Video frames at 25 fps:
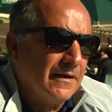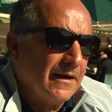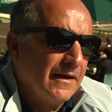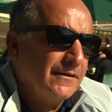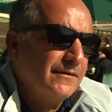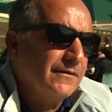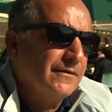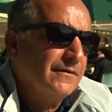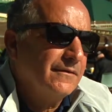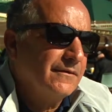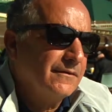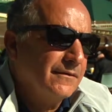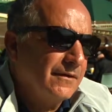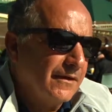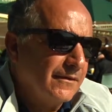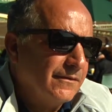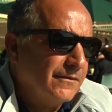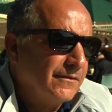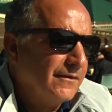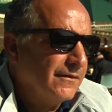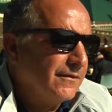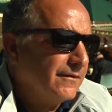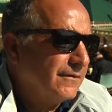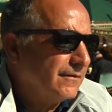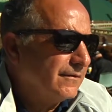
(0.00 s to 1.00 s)
I think I
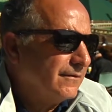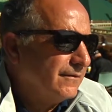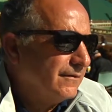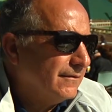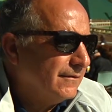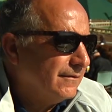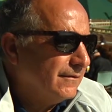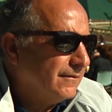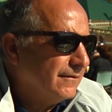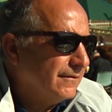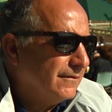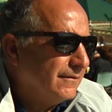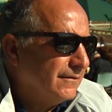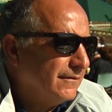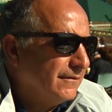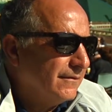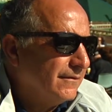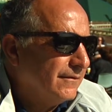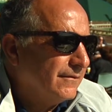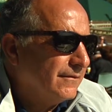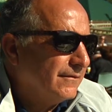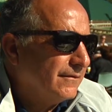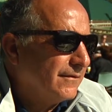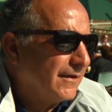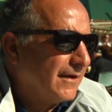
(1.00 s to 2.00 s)
think
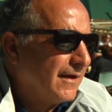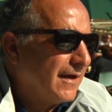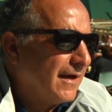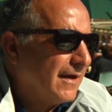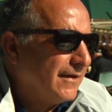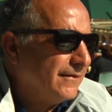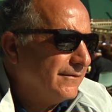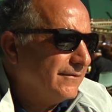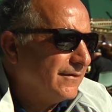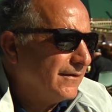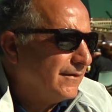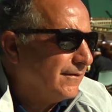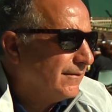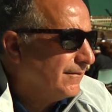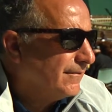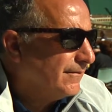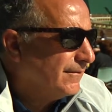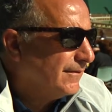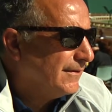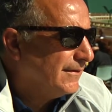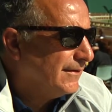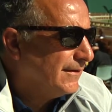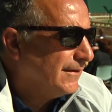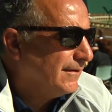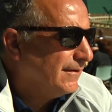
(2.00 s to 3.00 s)
the guys that are
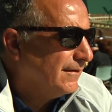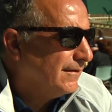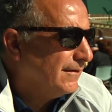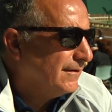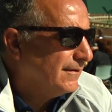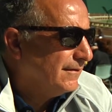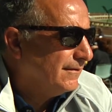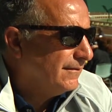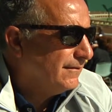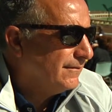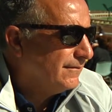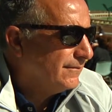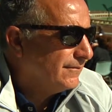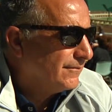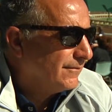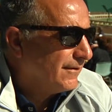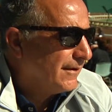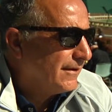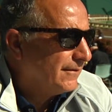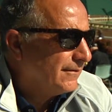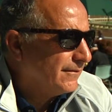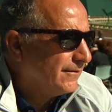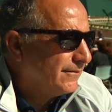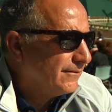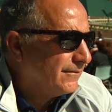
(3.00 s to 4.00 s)
really good
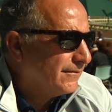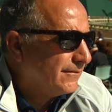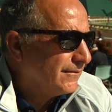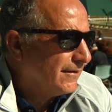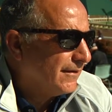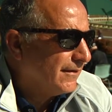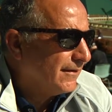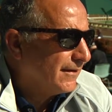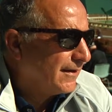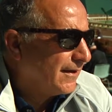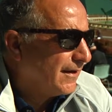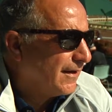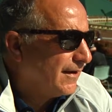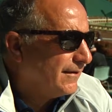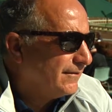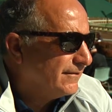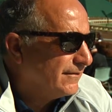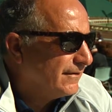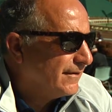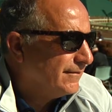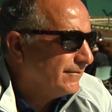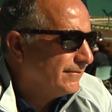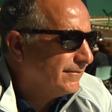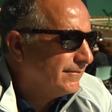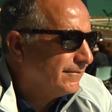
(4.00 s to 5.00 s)
trainers are the guys
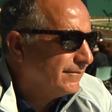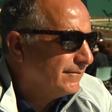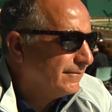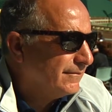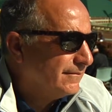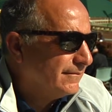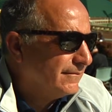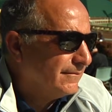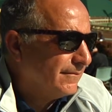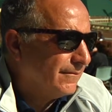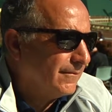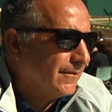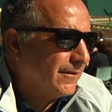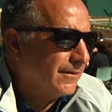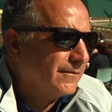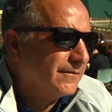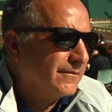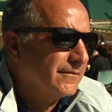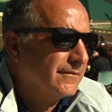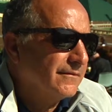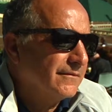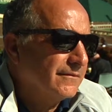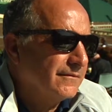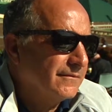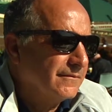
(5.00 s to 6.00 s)
that have
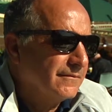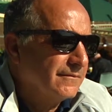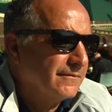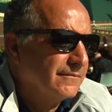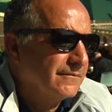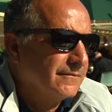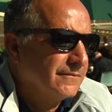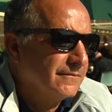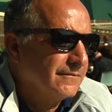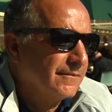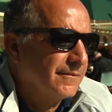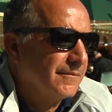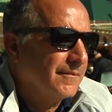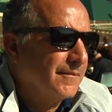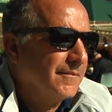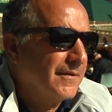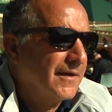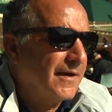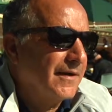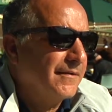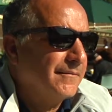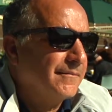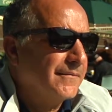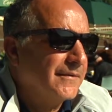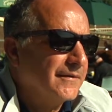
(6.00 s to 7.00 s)
worked from the
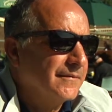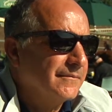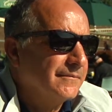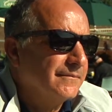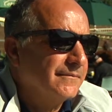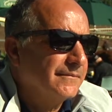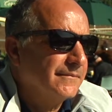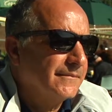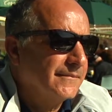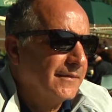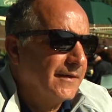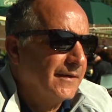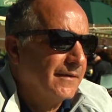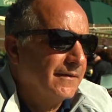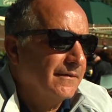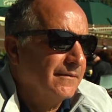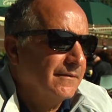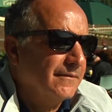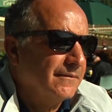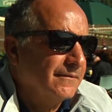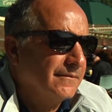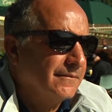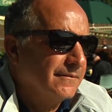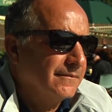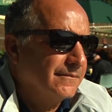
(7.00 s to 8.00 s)
bottom up. You know.